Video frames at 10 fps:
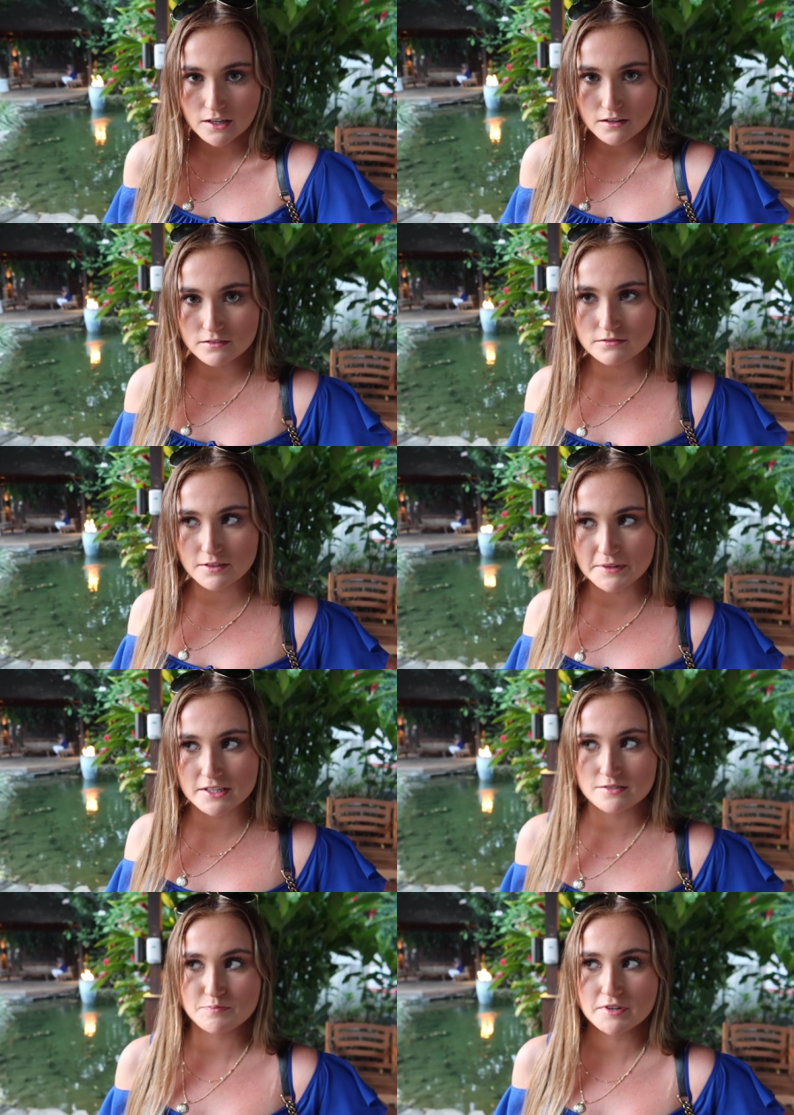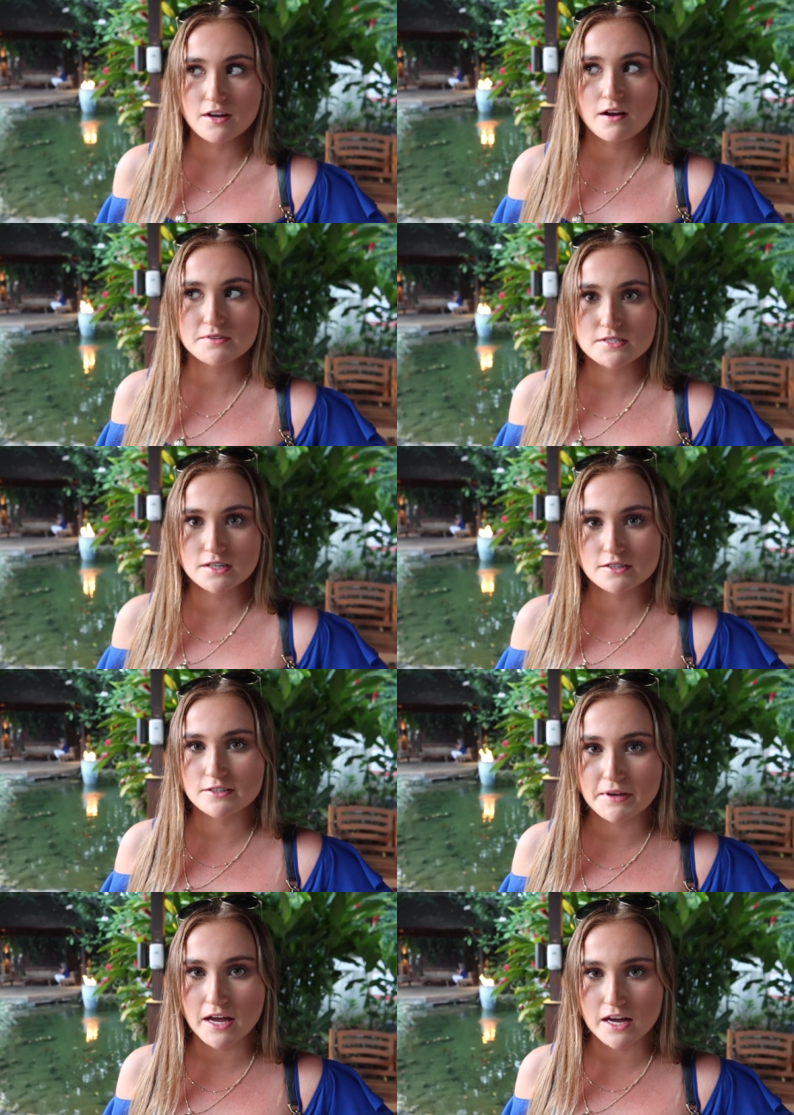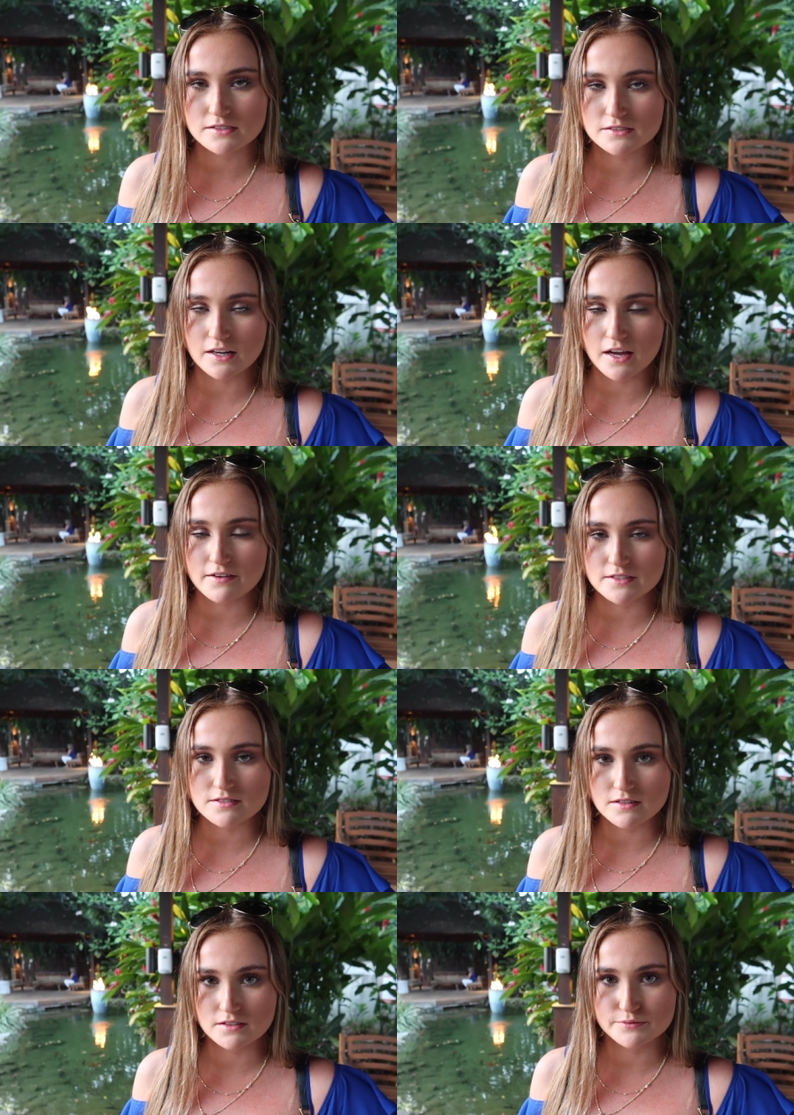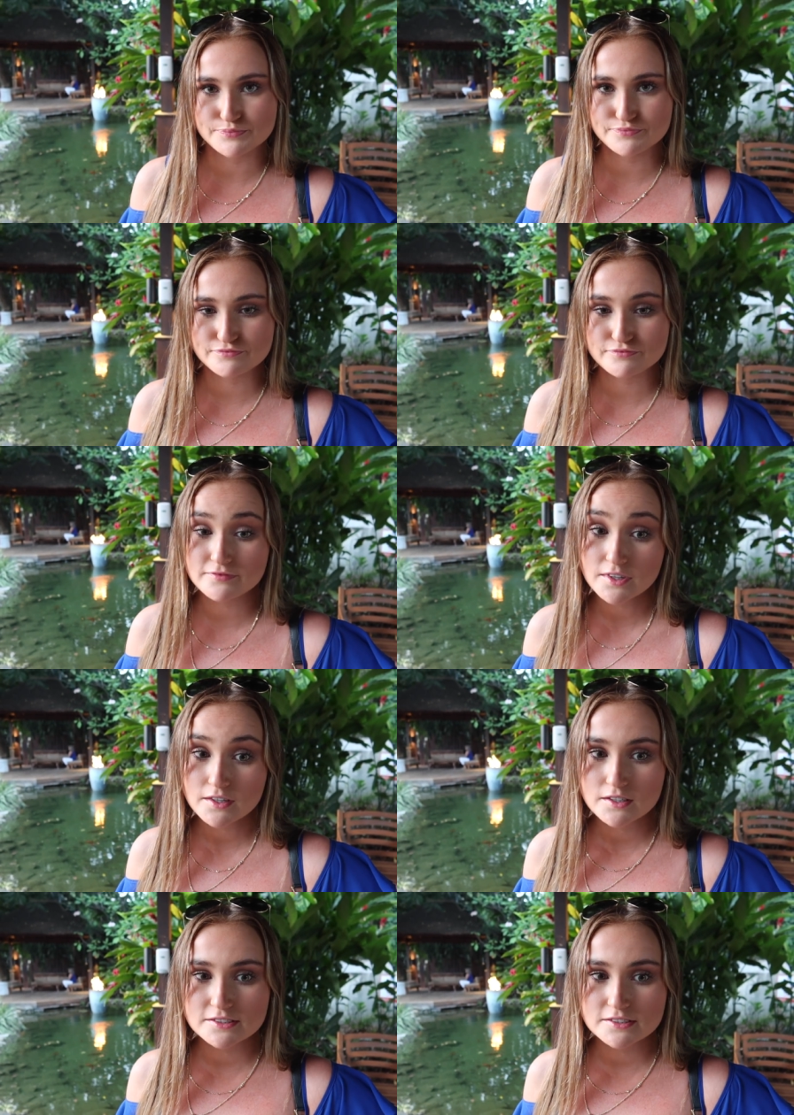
I mean, it's pretty common standard to be asked. Happens, so. She said I'm not her